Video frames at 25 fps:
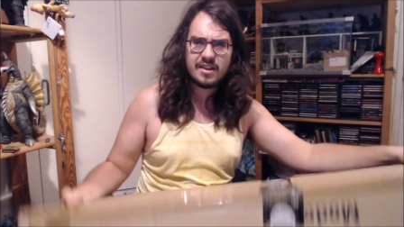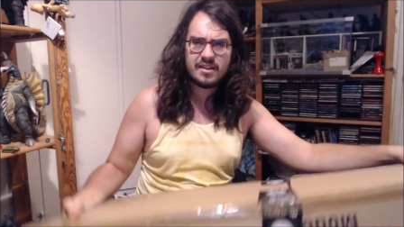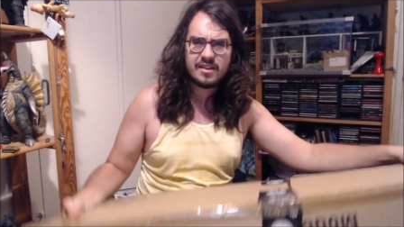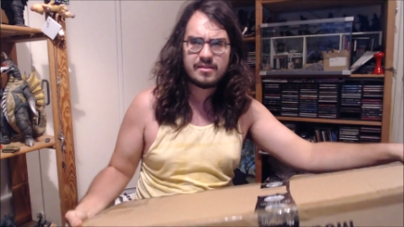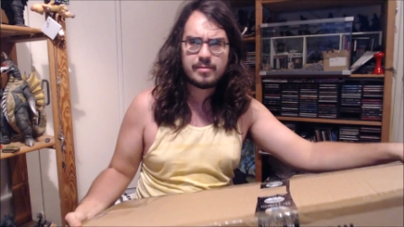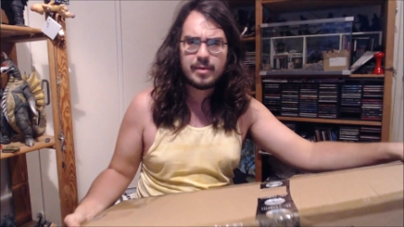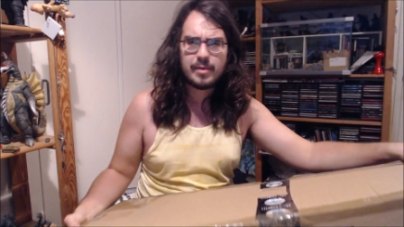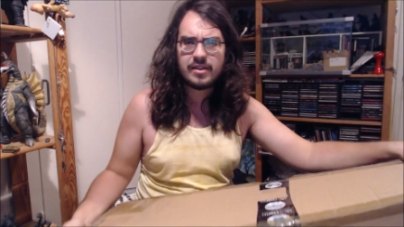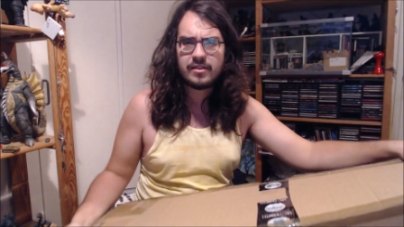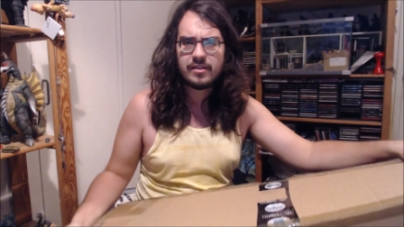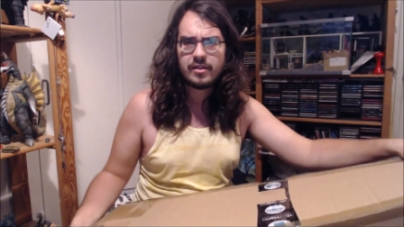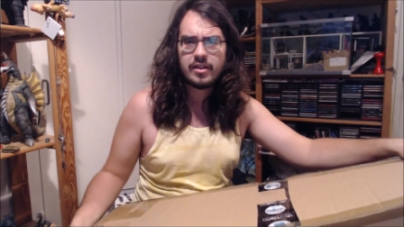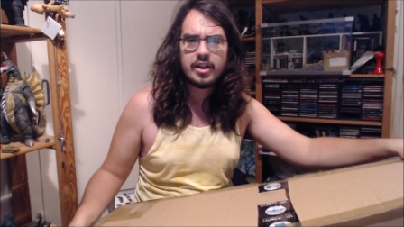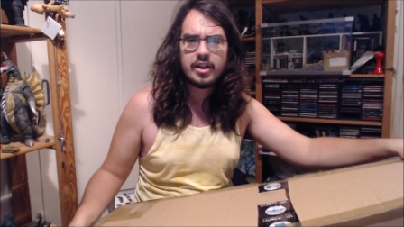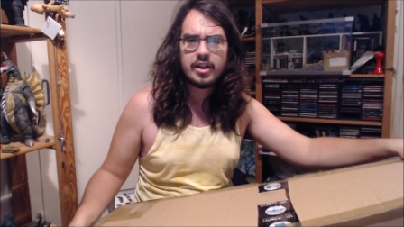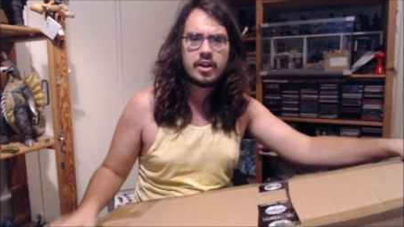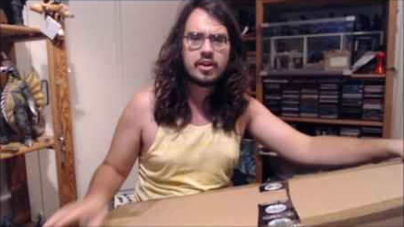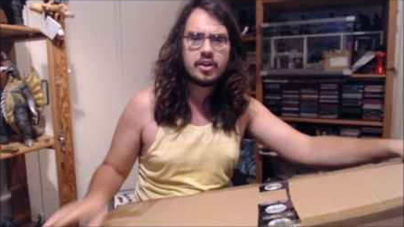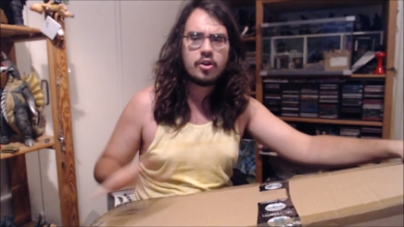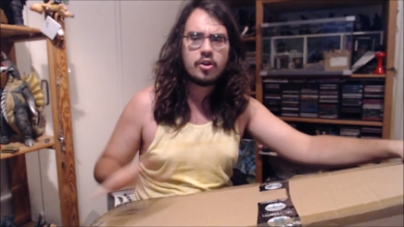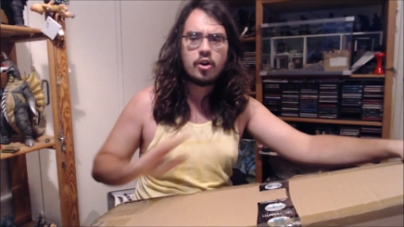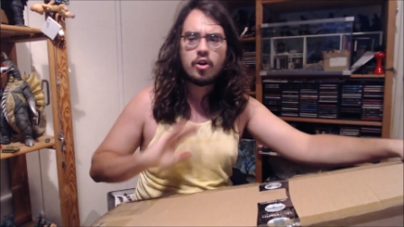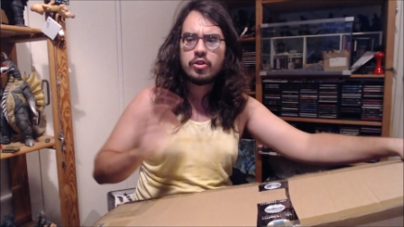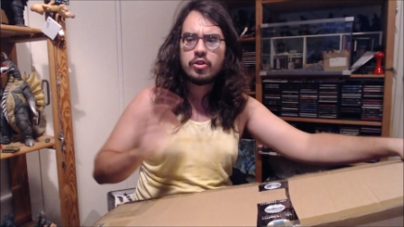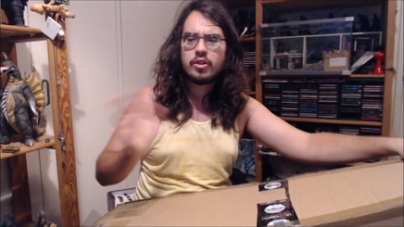is basically
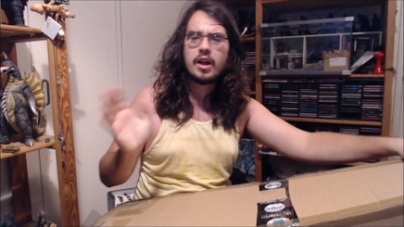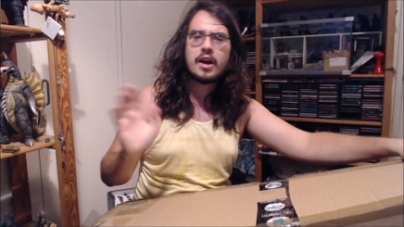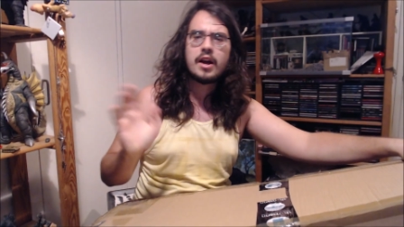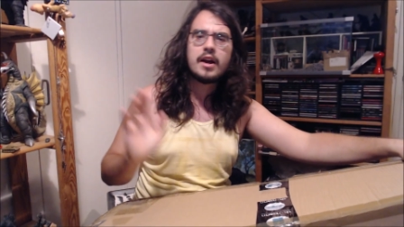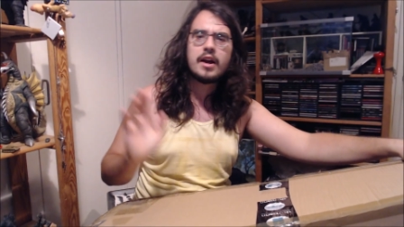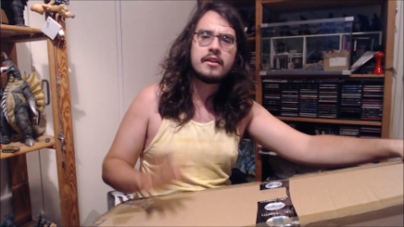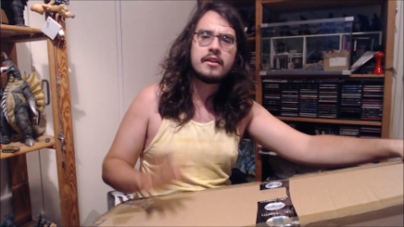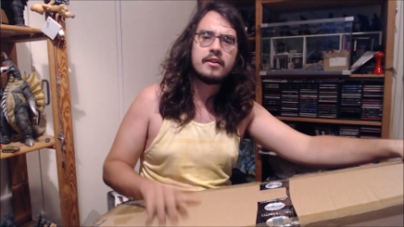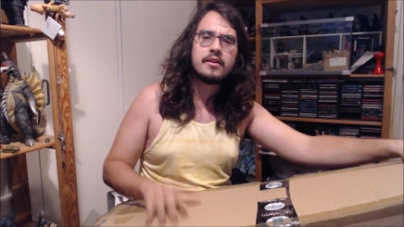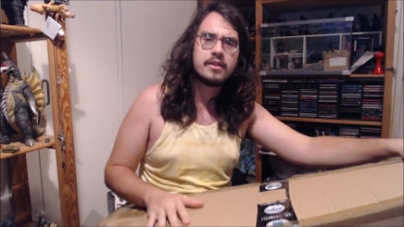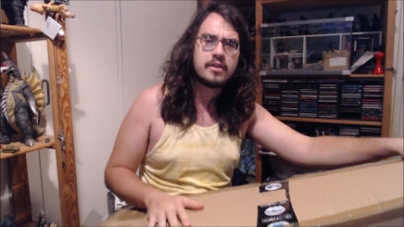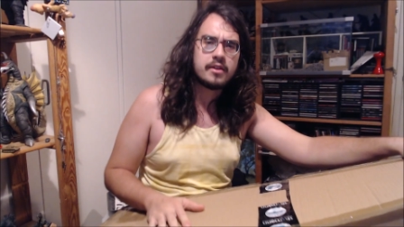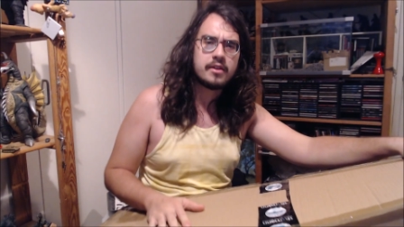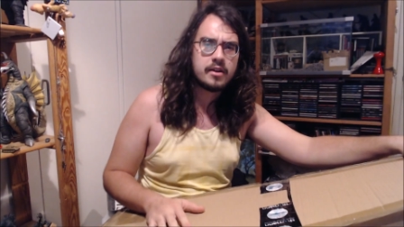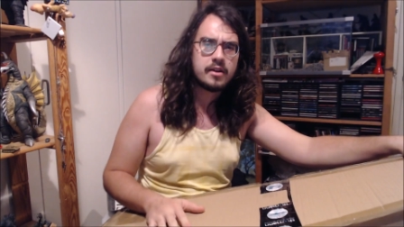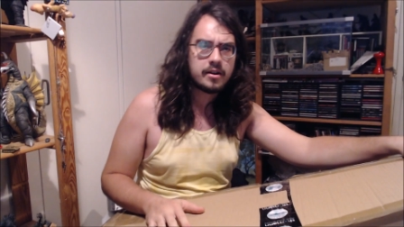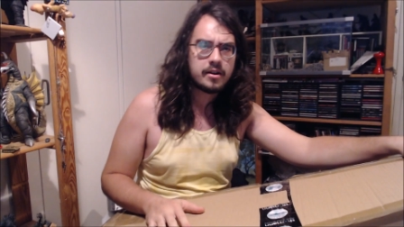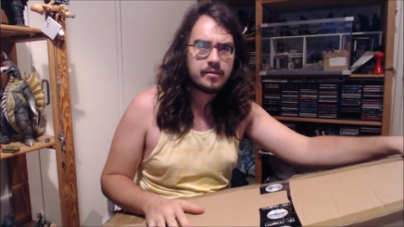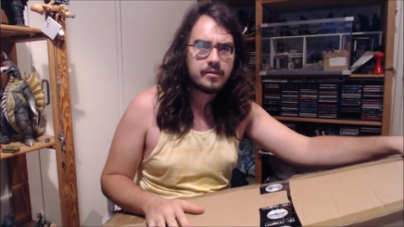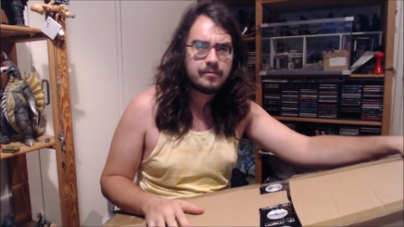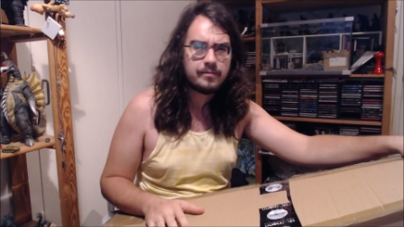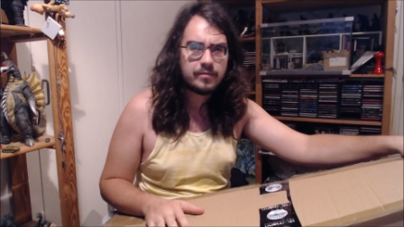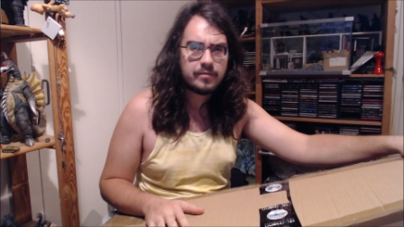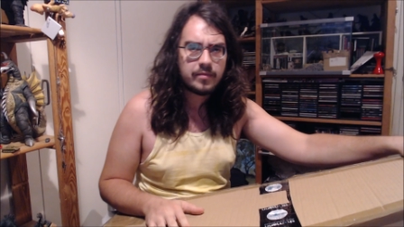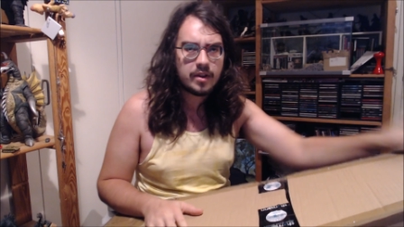an online
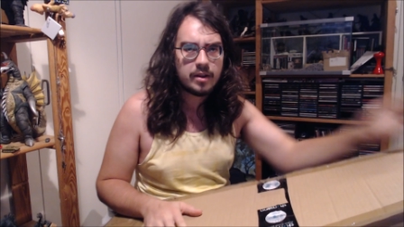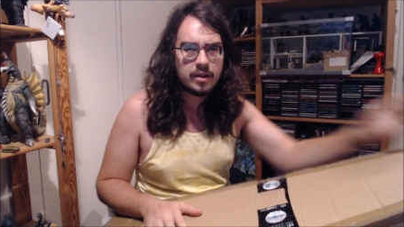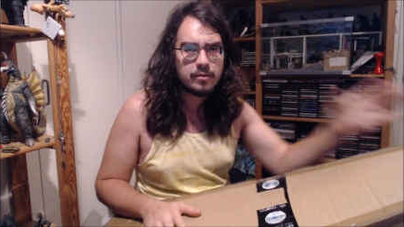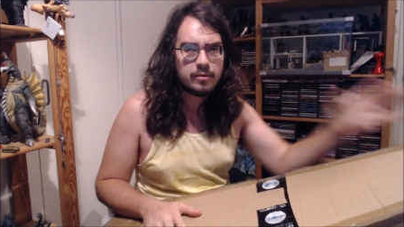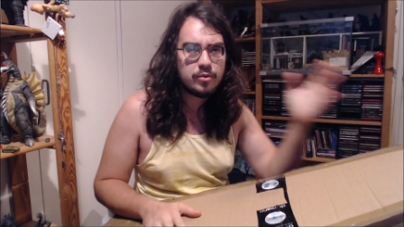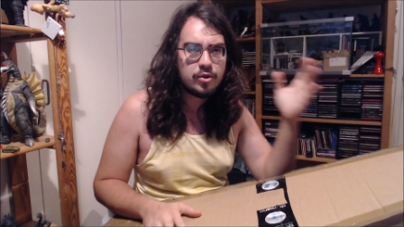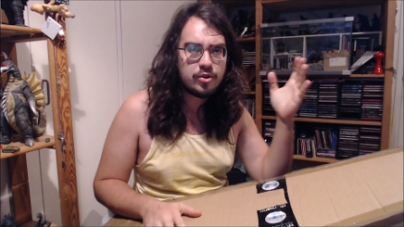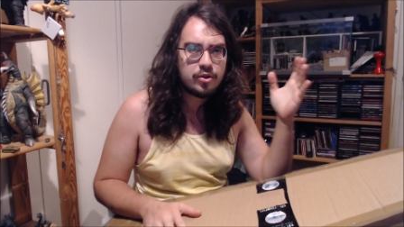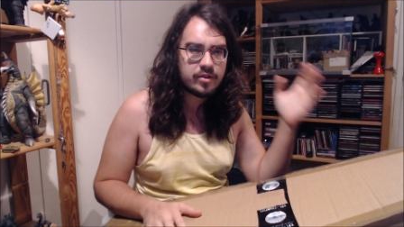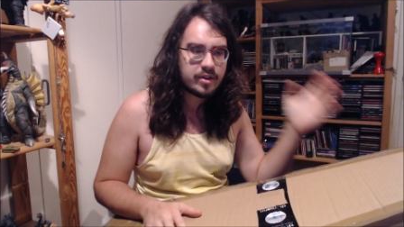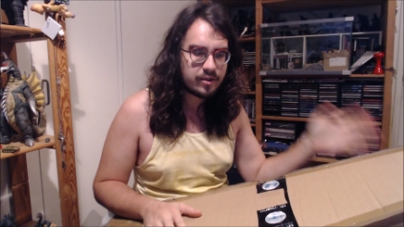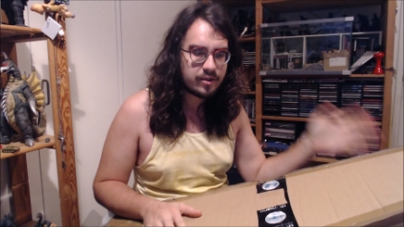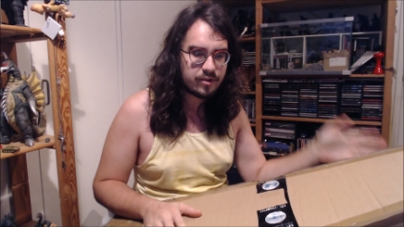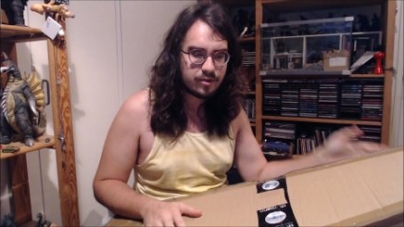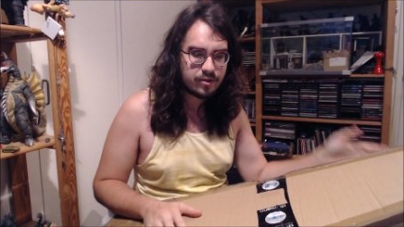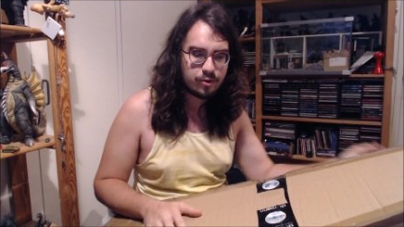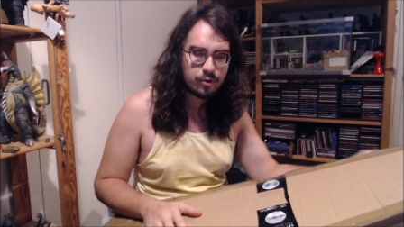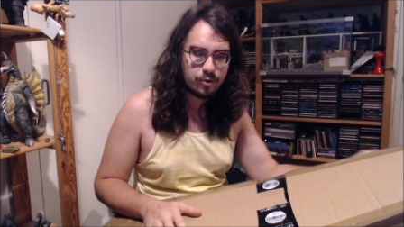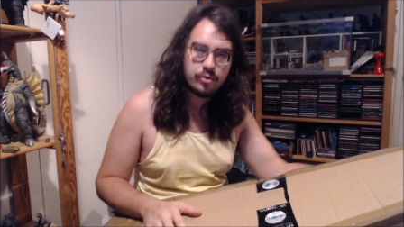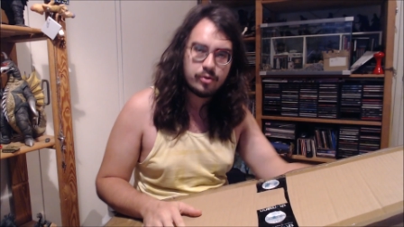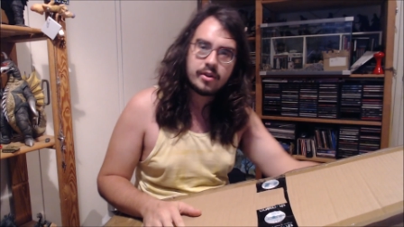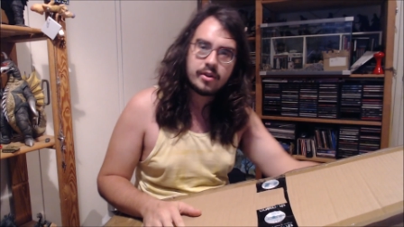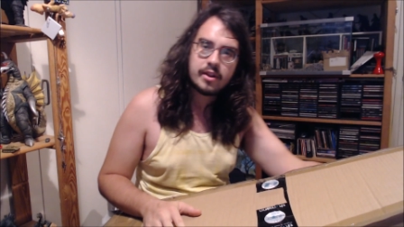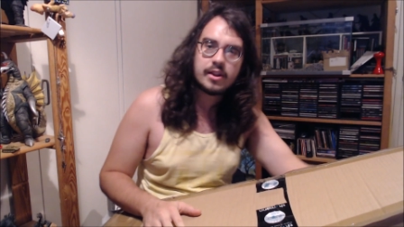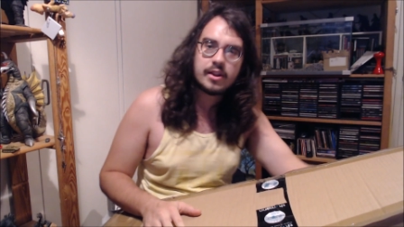music
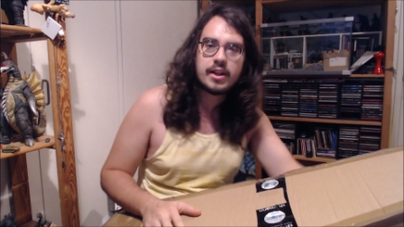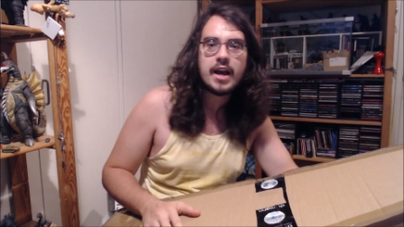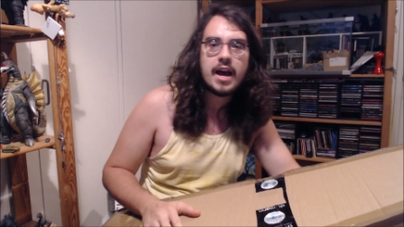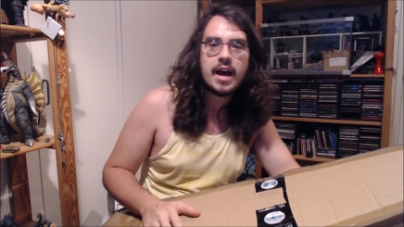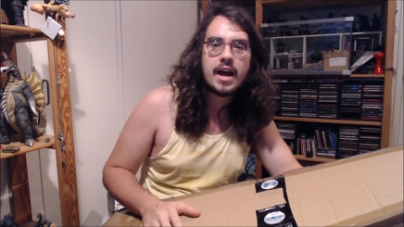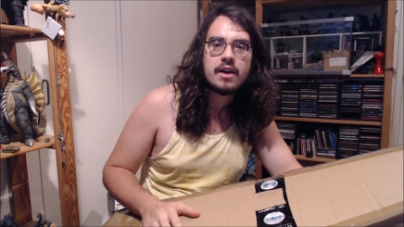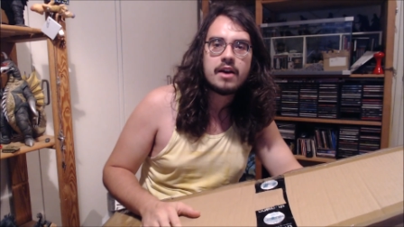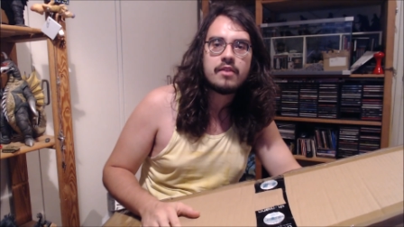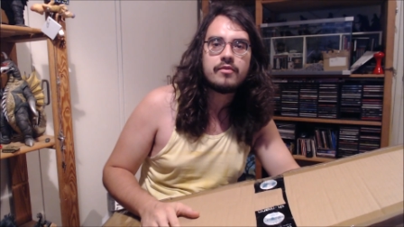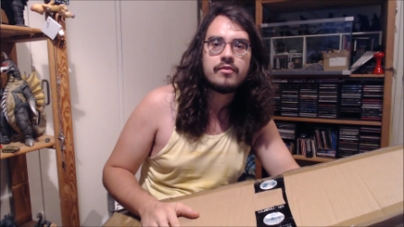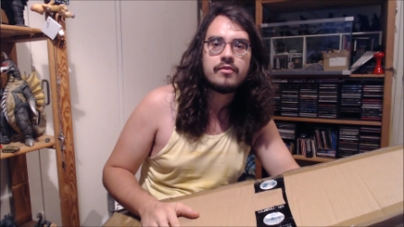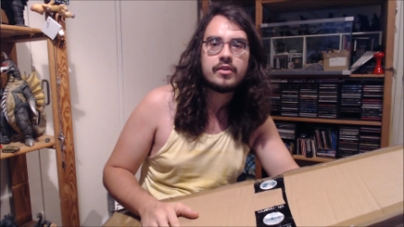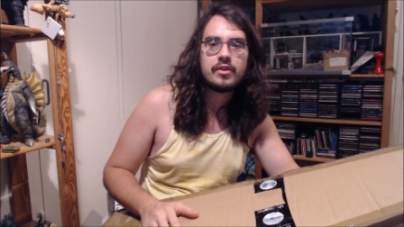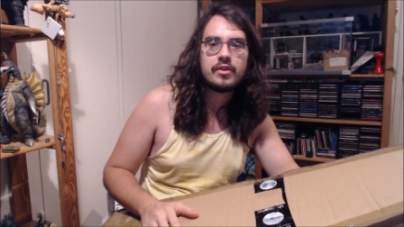store that they have.